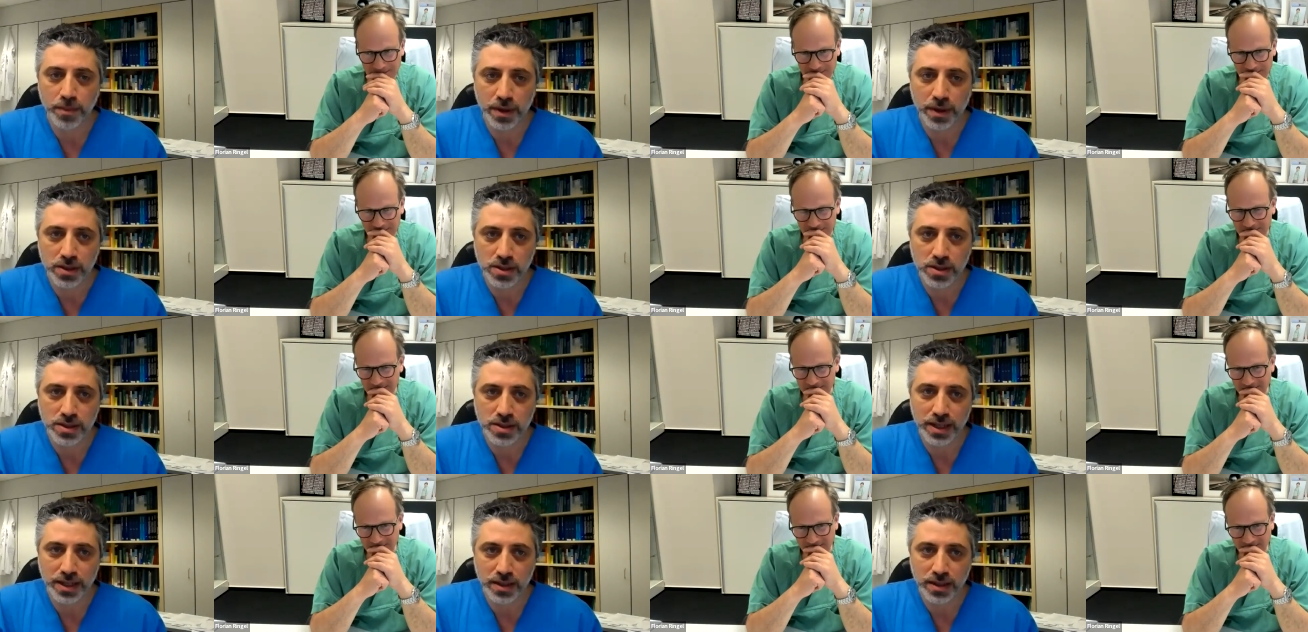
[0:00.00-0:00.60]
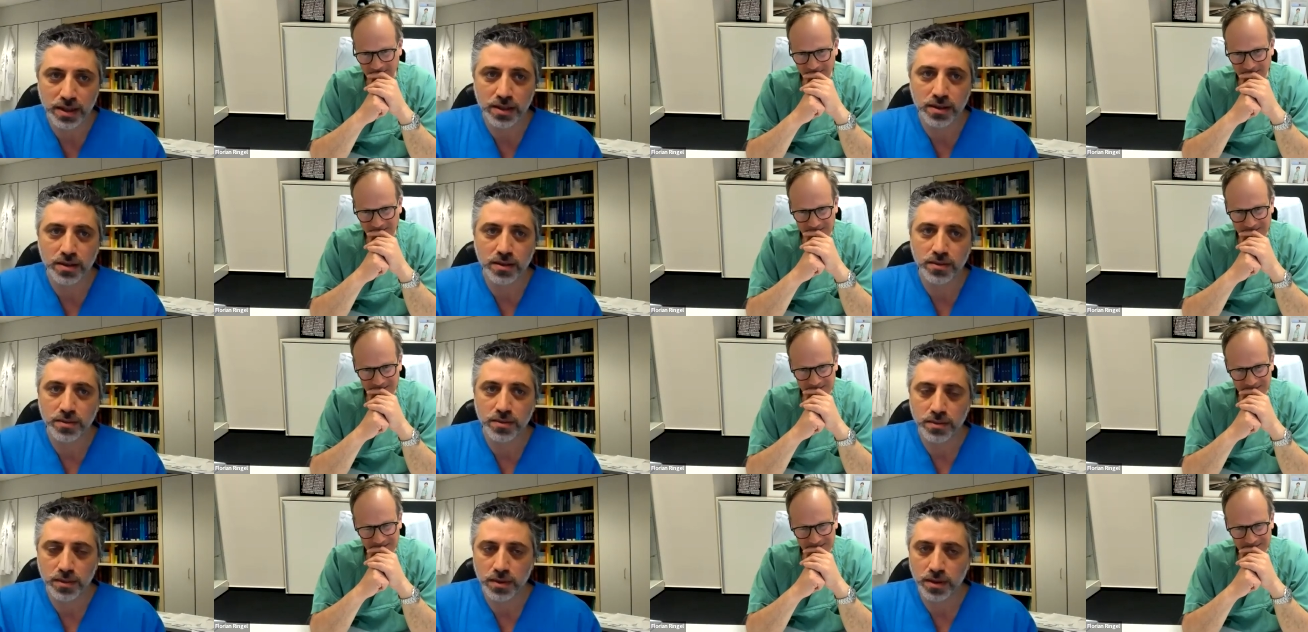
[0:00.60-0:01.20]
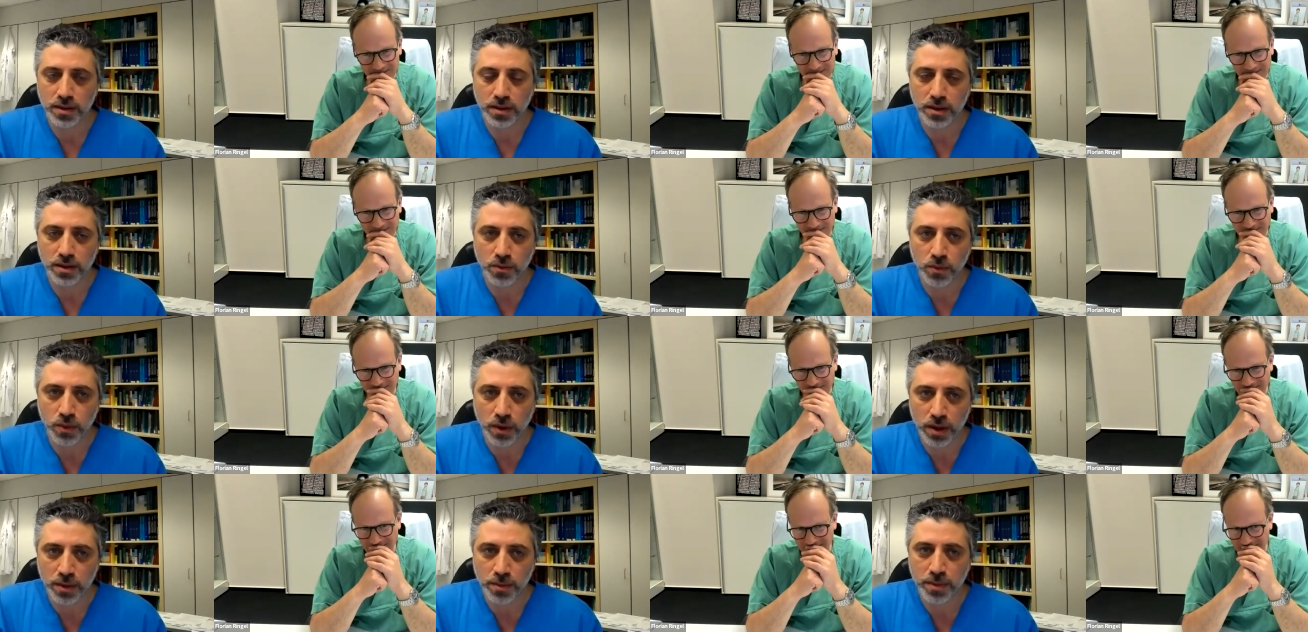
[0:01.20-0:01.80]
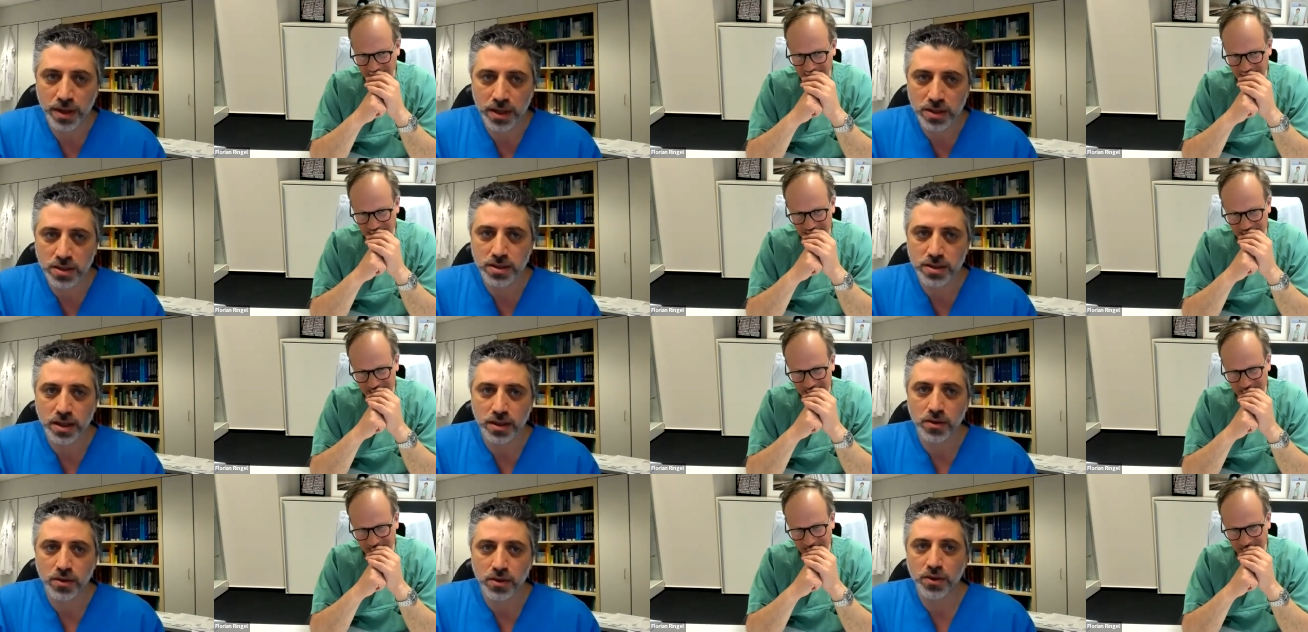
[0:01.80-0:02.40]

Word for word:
Speaker 1: patients I did were patients that